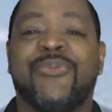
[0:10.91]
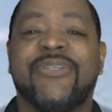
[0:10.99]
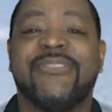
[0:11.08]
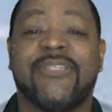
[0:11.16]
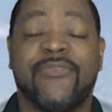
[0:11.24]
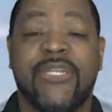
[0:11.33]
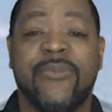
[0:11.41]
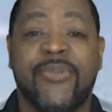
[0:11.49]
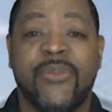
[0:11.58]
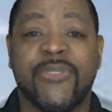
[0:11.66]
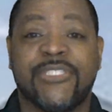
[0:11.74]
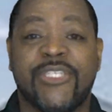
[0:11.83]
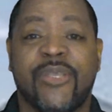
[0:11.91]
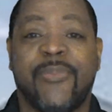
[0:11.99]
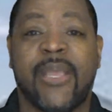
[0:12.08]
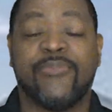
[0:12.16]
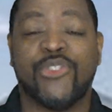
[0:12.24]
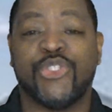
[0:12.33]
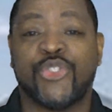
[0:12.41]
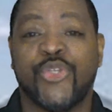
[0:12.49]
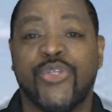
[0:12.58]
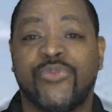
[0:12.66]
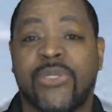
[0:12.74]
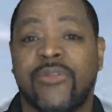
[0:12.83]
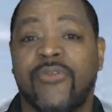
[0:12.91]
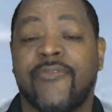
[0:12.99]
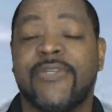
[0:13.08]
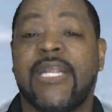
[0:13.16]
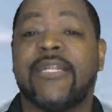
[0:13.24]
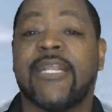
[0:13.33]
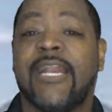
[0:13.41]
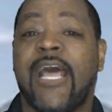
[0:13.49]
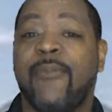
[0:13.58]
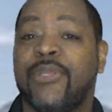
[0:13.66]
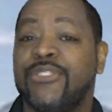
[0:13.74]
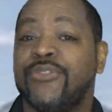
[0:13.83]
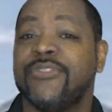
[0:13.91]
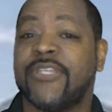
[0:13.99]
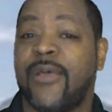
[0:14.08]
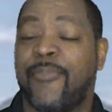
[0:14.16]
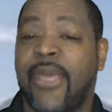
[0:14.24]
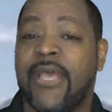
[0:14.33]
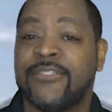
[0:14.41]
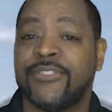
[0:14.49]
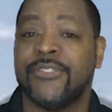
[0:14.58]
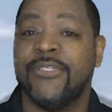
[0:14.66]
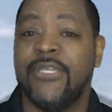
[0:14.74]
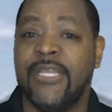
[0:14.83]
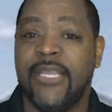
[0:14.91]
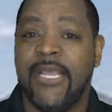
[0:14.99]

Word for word: Prince of the Liberty Missionary Baptist Church, where the Reverend Dr. Clyde May Jr. is our pastor.